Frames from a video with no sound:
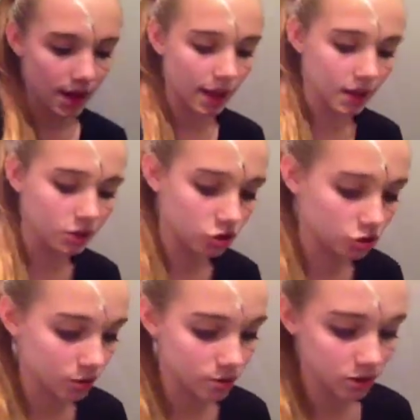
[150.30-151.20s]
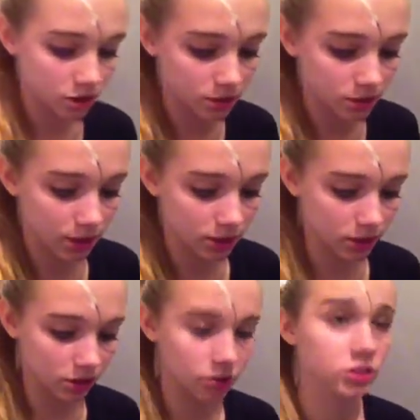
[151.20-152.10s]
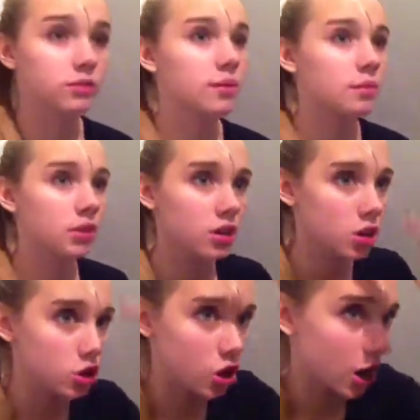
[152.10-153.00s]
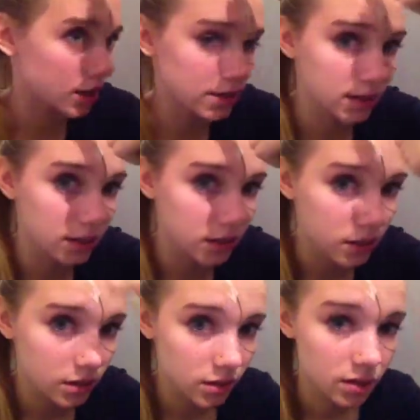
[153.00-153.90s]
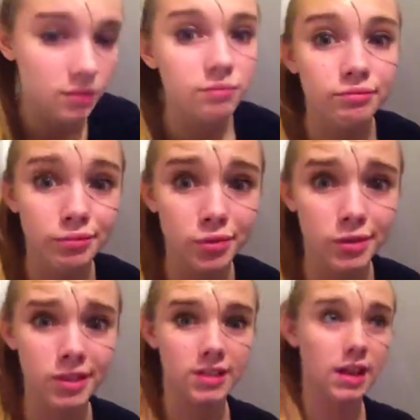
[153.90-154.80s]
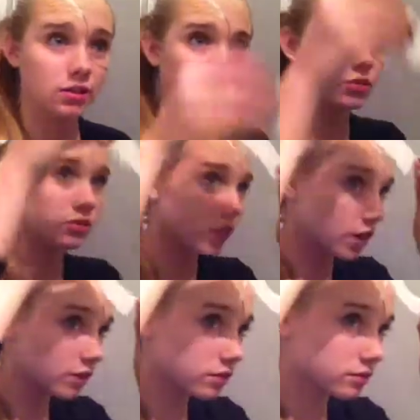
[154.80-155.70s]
And your strips aren't going to be that long, so remember not to pull this down too far.